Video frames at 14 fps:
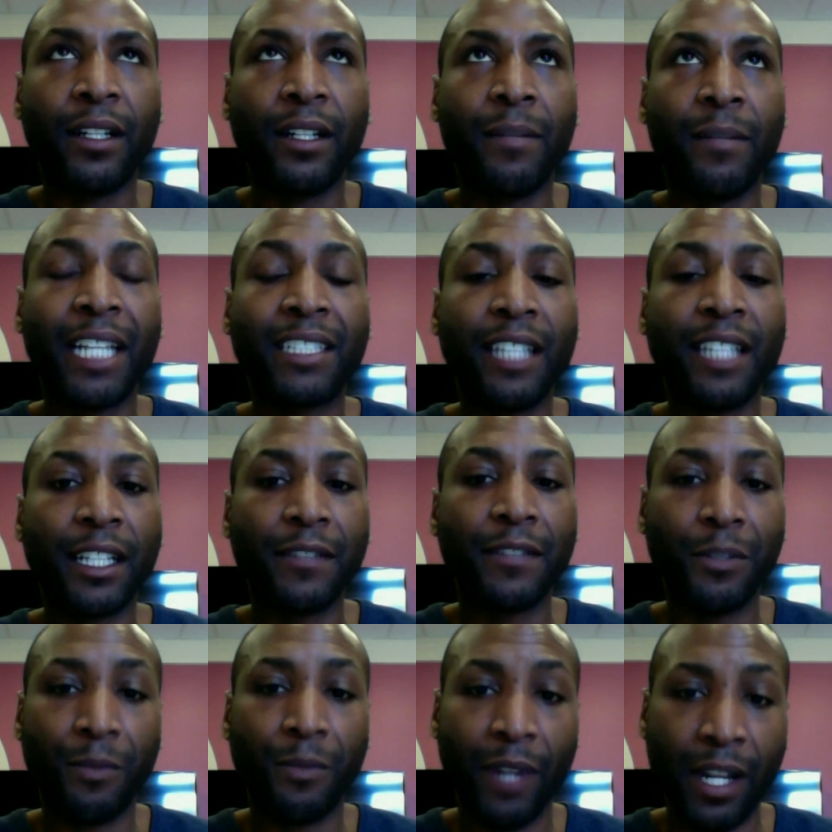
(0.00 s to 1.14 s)
executive
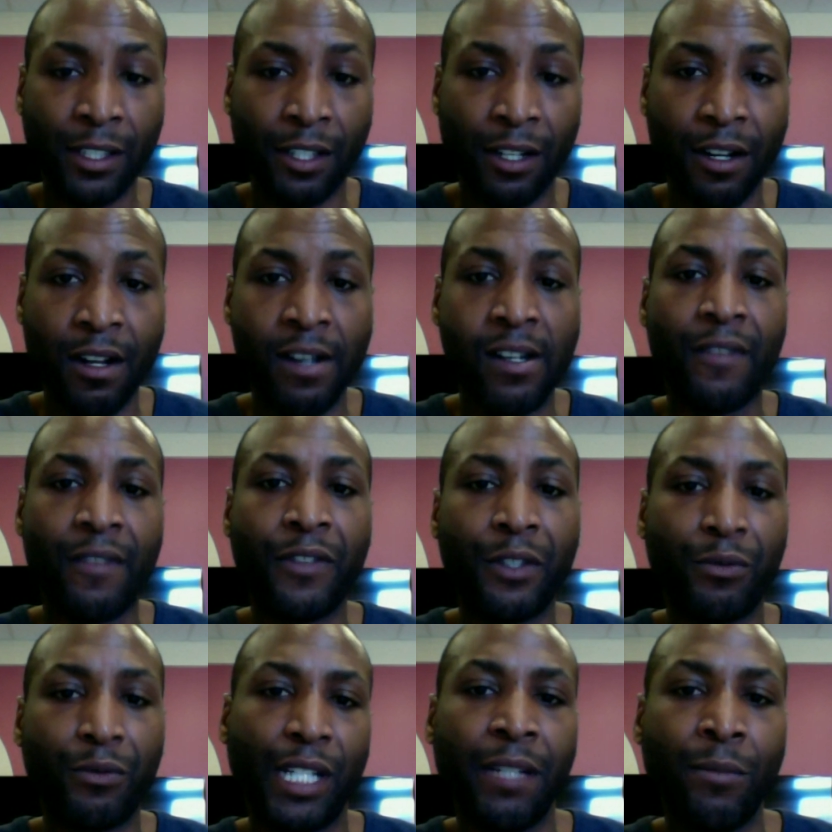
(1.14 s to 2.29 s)
director of the
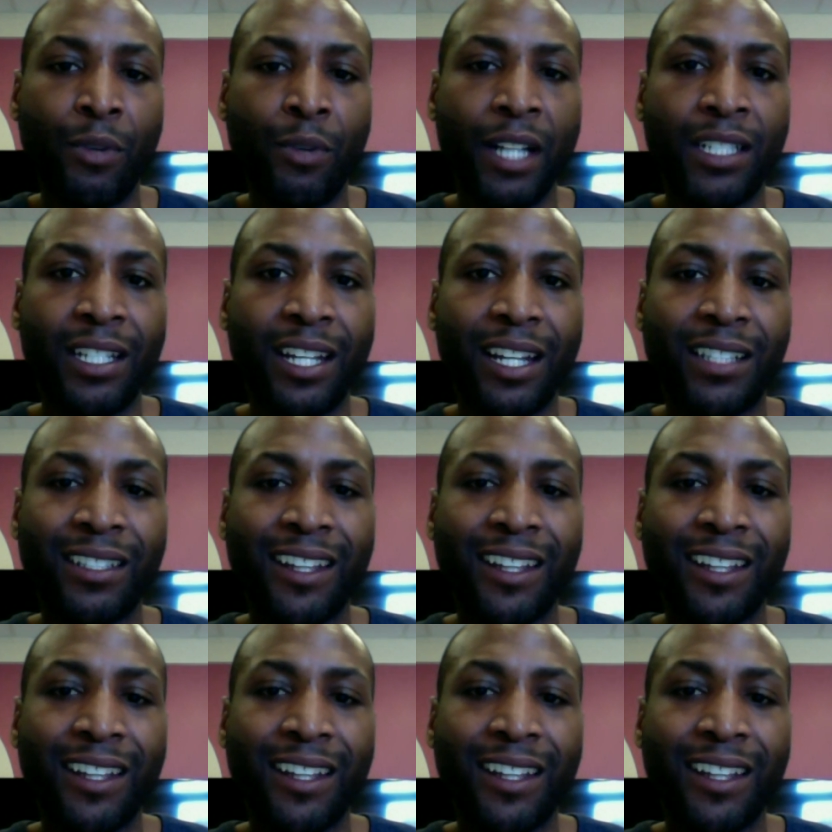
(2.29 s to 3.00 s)
Reading Project,